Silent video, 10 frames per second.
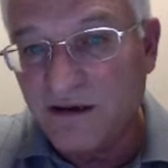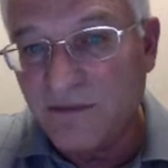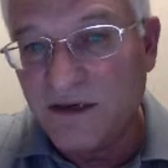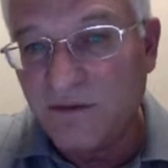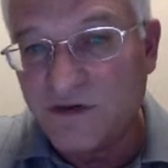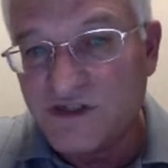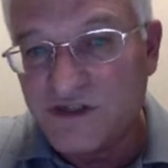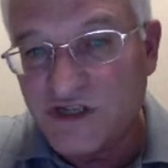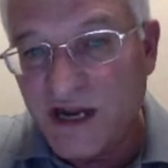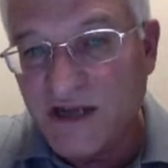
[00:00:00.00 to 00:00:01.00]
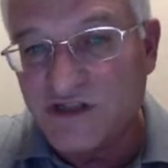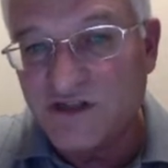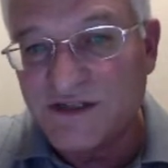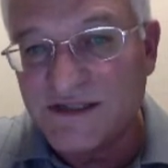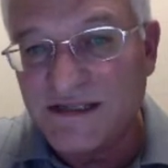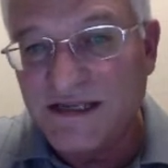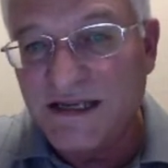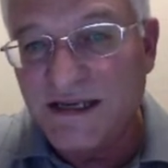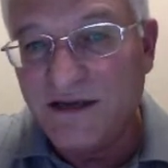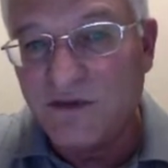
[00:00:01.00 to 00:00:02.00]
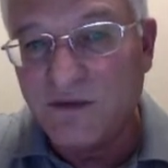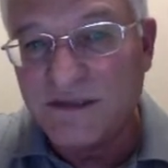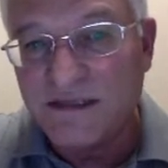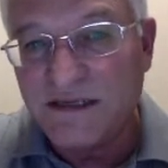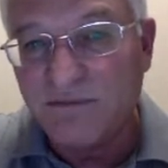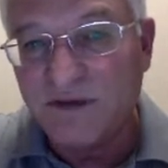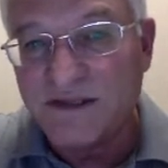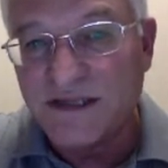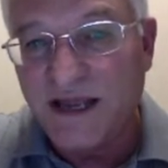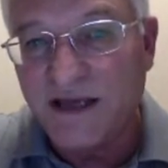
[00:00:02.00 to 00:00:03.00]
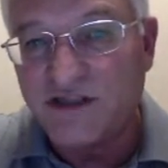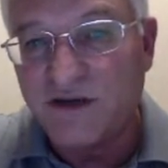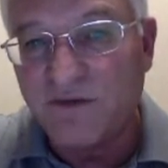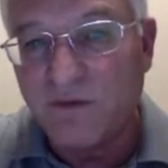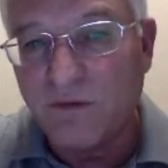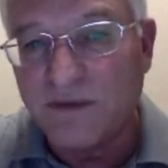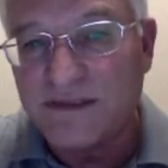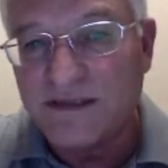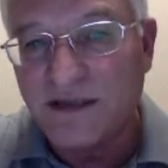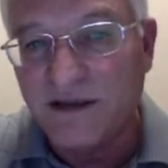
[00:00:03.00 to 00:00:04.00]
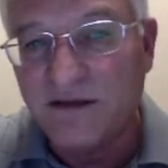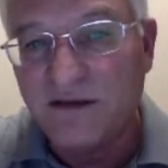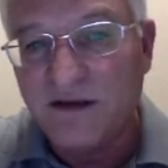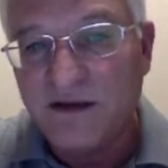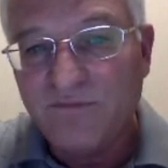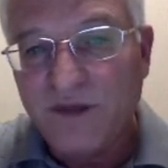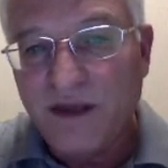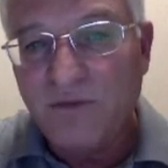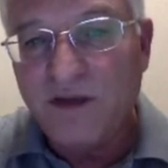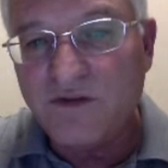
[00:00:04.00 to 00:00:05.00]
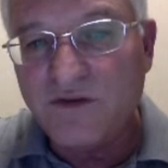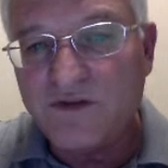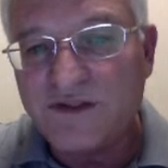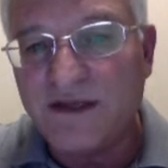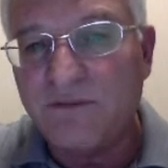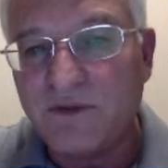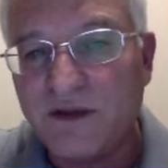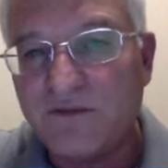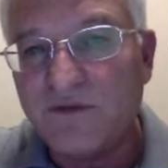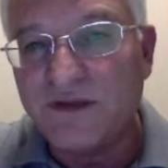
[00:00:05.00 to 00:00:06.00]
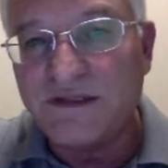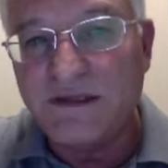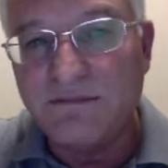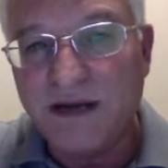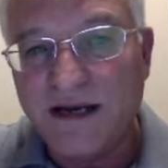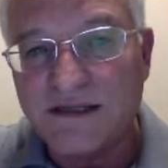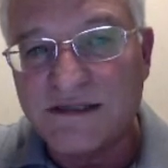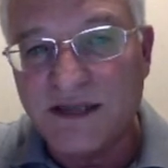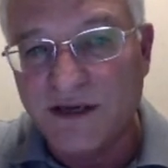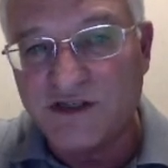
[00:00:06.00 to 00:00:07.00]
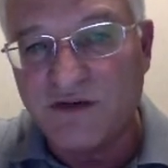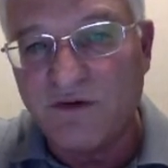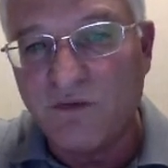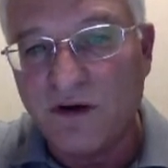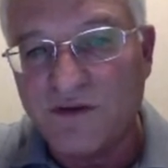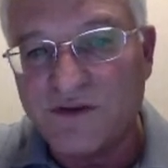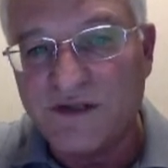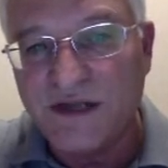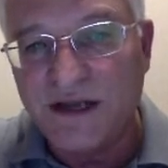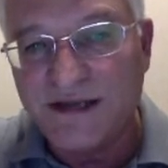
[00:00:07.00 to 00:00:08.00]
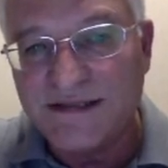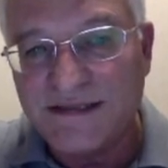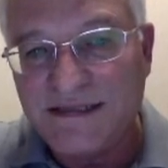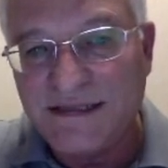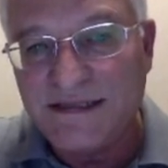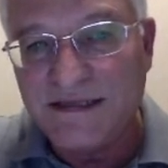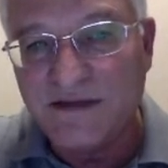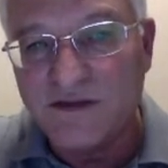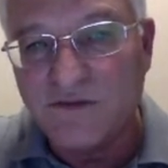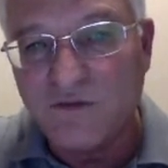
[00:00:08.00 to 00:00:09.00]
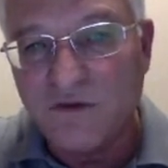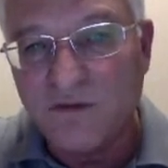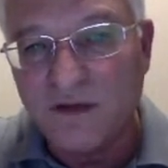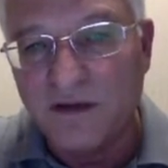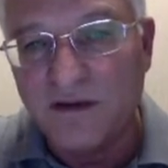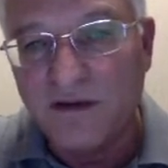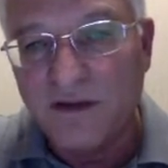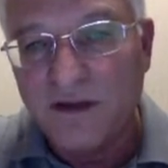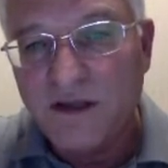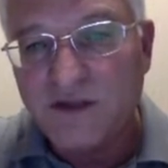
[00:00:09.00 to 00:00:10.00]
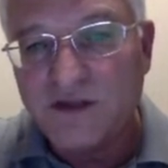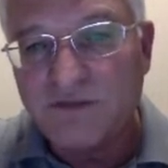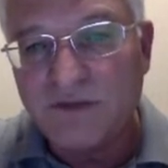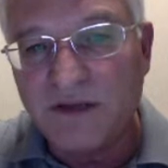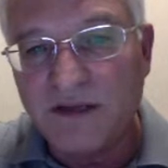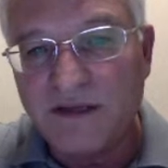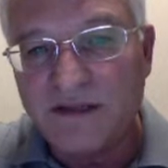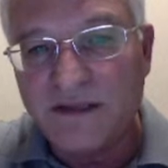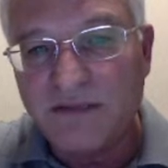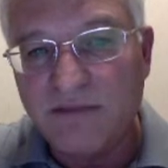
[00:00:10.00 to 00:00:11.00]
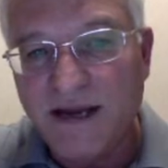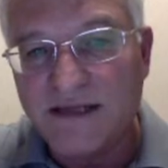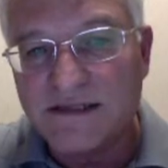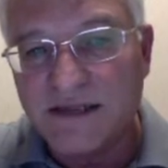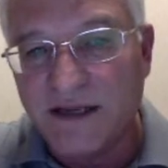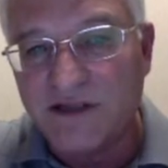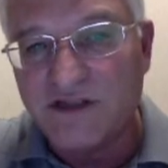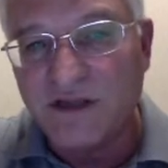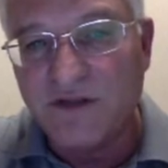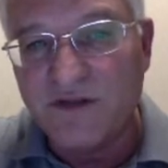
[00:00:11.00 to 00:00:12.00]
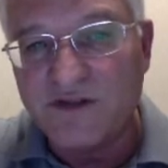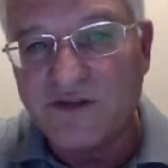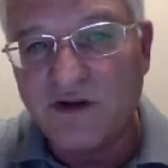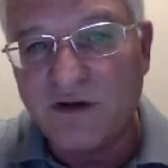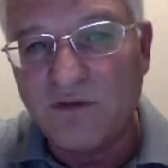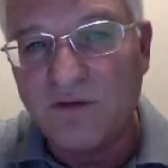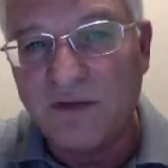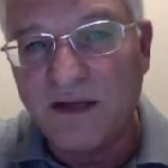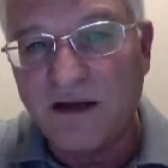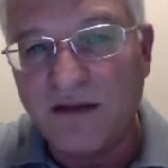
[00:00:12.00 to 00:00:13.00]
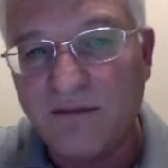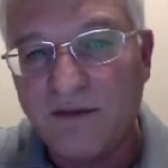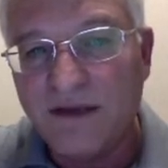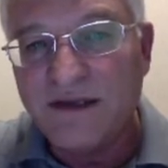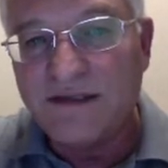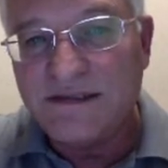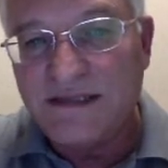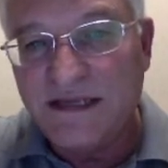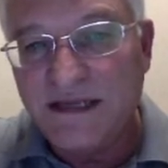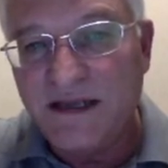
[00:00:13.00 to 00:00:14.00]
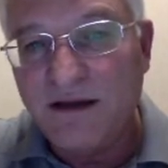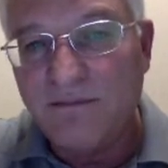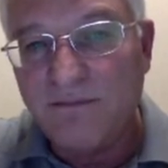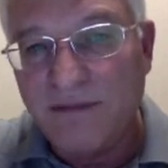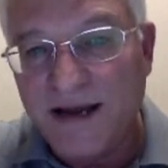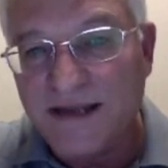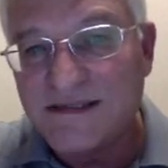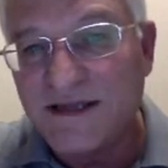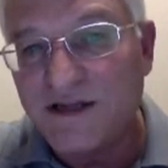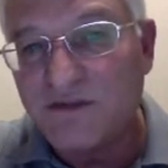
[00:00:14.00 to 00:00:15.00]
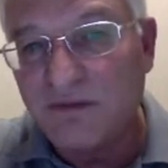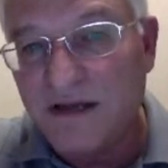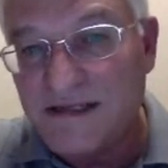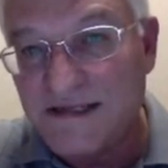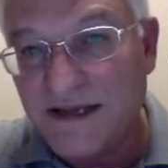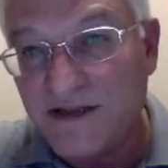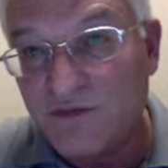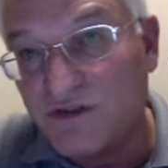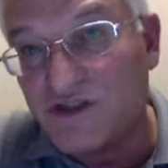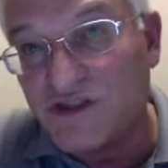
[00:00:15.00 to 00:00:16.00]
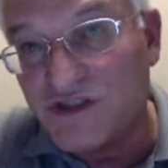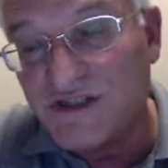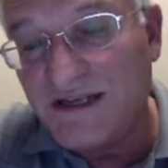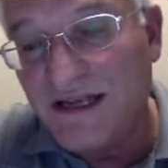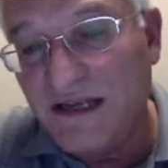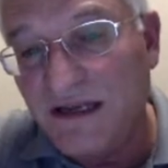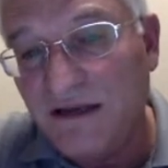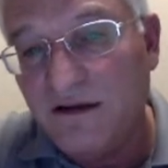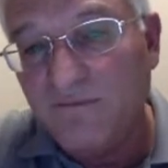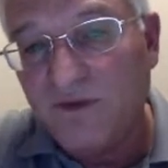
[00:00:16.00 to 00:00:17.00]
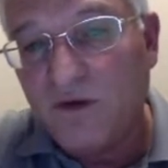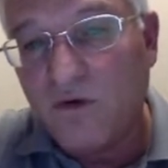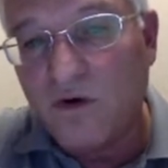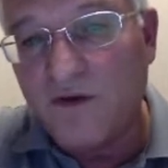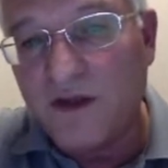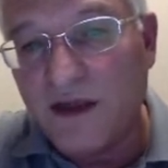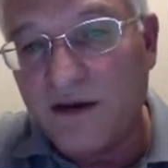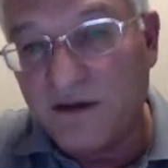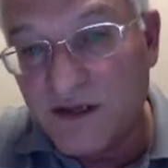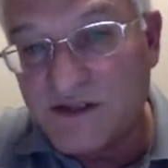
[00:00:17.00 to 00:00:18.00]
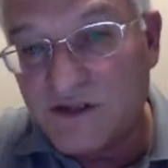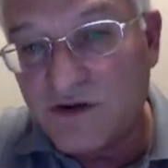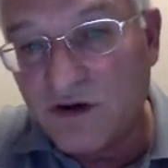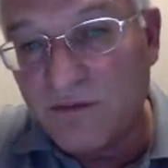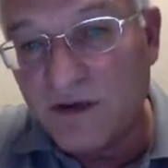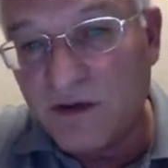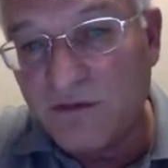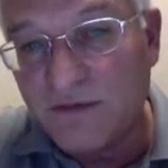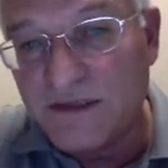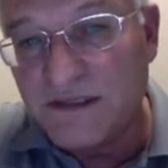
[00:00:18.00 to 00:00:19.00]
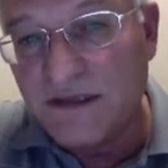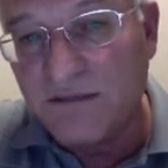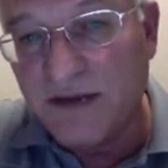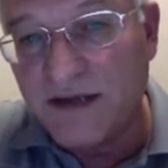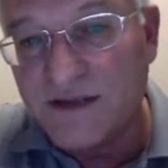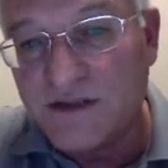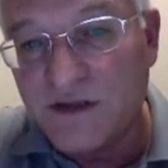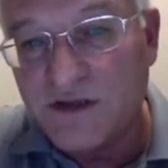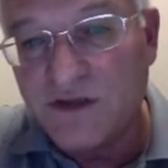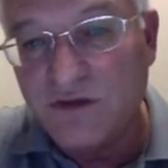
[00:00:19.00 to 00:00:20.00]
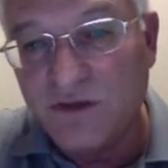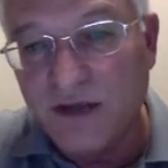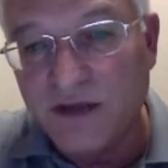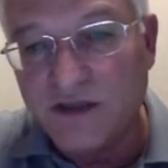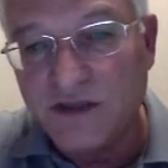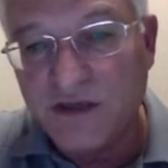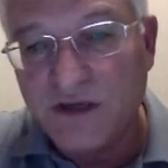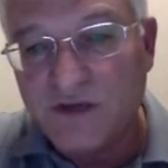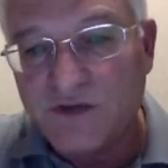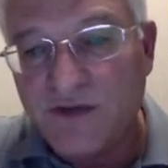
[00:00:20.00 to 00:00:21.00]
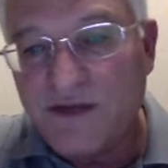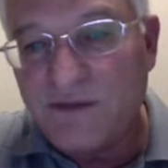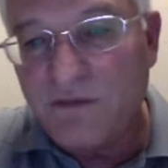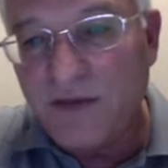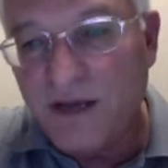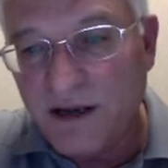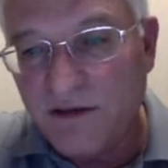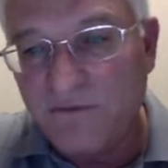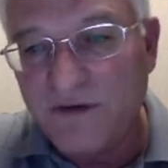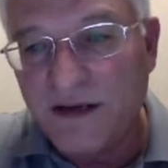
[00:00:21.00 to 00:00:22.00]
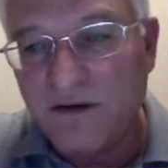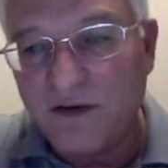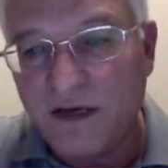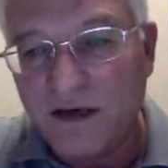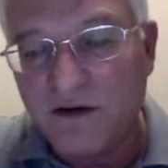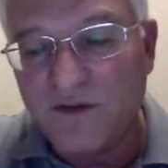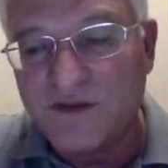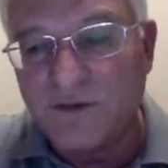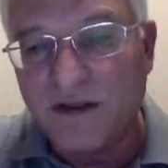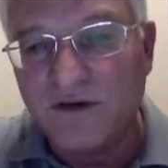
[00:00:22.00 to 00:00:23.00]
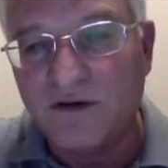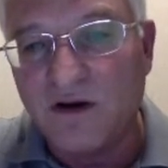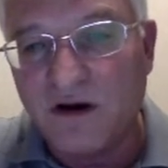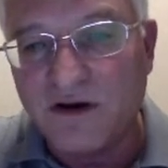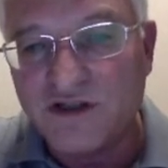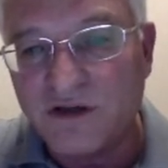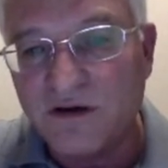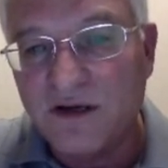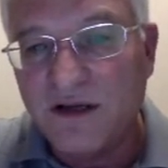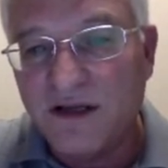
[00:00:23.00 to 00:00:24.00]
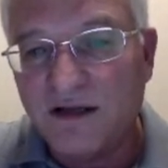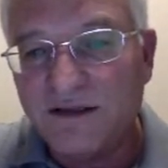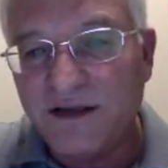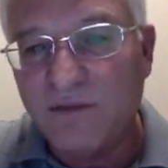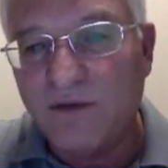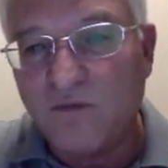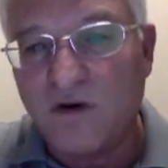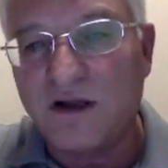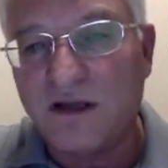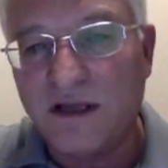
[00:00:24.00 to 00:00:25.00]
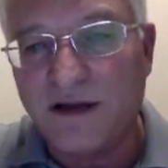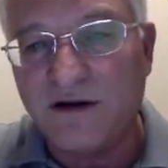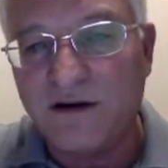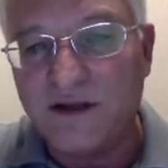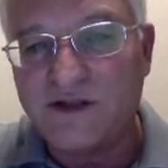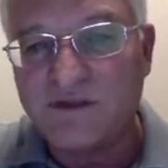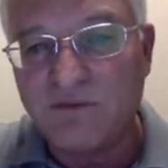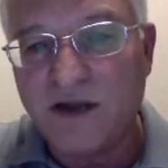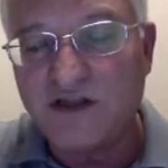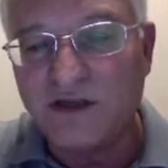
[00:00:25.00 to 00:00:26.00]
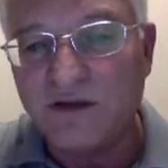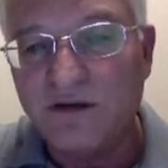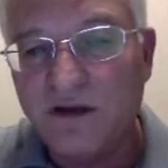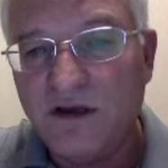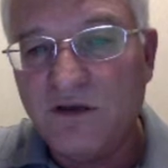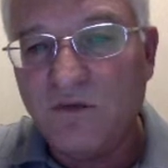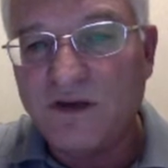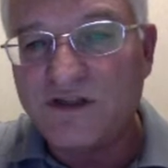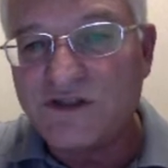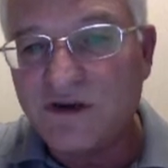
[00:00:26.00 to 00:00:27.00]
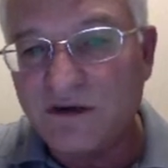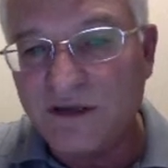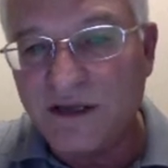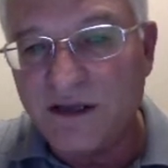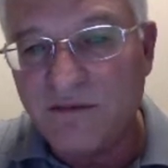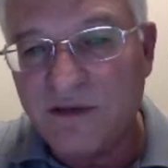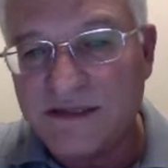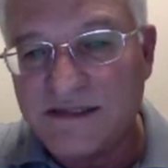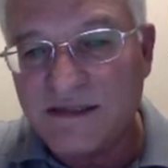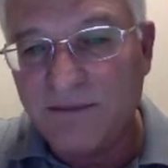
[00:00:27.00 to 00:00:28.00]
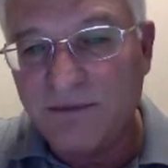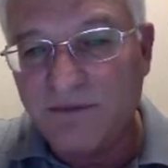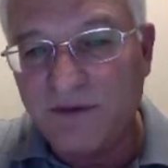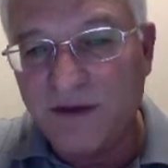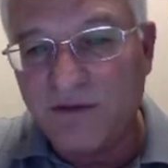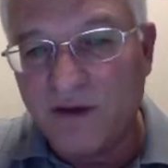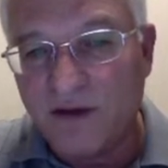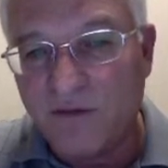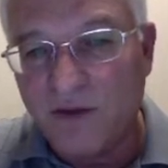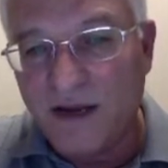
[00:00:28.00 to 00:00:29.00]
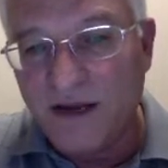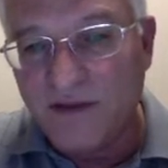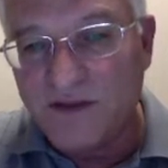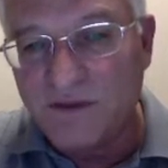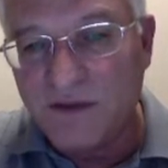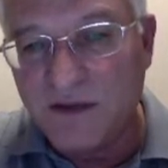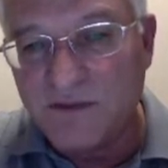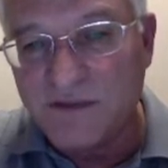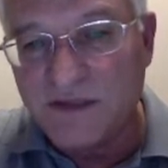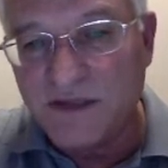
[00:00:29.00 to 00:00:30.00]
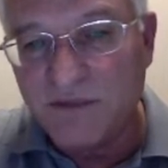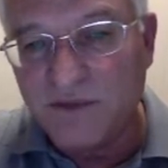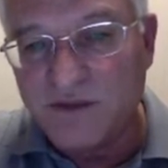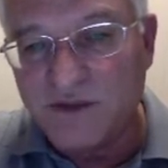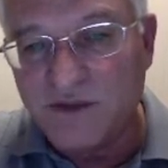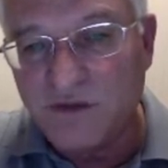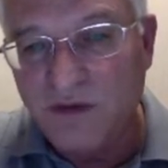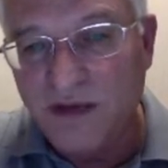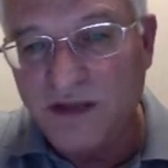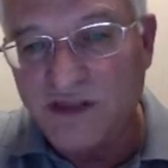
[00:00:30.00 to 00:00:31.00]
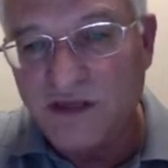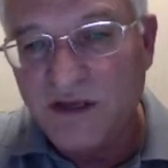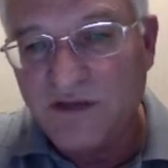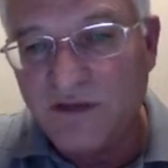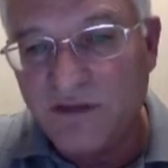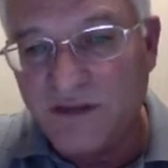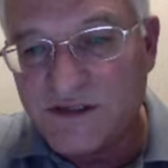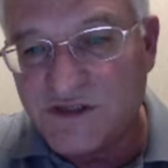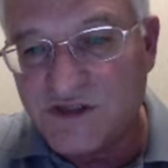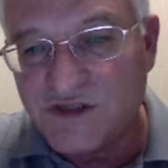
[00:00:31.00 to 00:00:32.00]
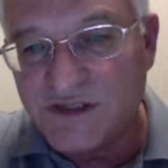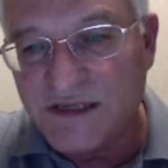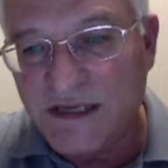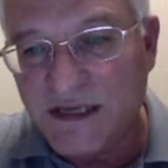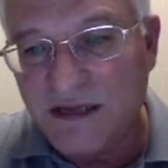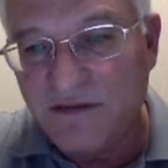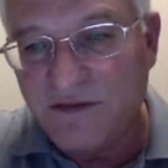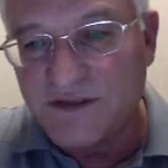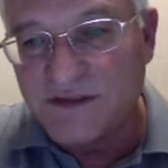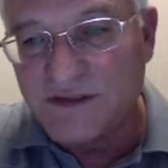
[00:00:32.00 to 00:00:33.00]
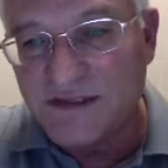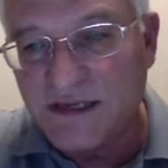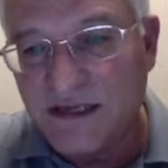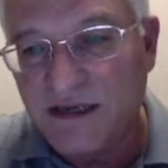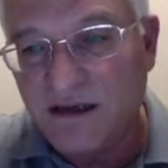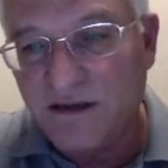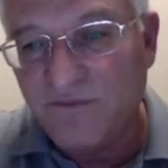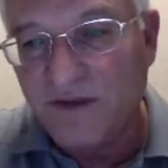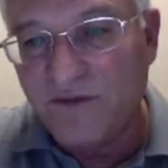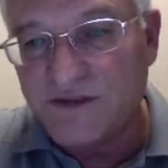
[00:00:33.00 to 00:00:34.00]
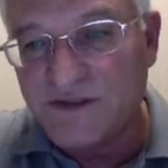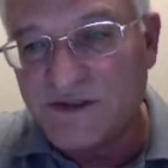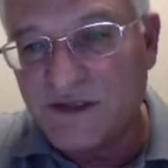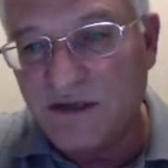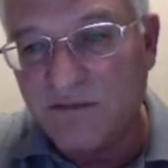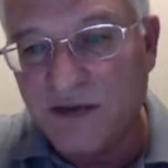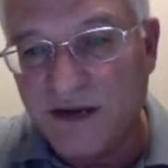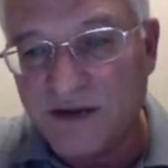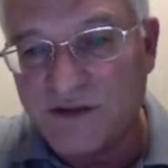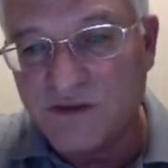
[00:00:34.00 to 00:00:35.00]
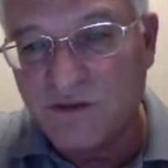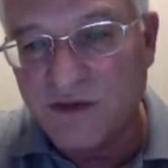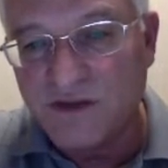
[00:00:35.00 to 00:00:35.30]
I mean, we're just changing this t to a t plus h everywhere we see it. And we the same thing for the t minus h. Everywhere you see a t in this formula, just plug in t minus h, and this term would become t minus h plus h, which is just t, and this term here would be t minus 2h. So that's what we have down here in this rather larger, a little bit more cluttered expression, which certainly can be simplified right away. This becomes t plus 2h. This is just t, this is t, and this is t minus 2h.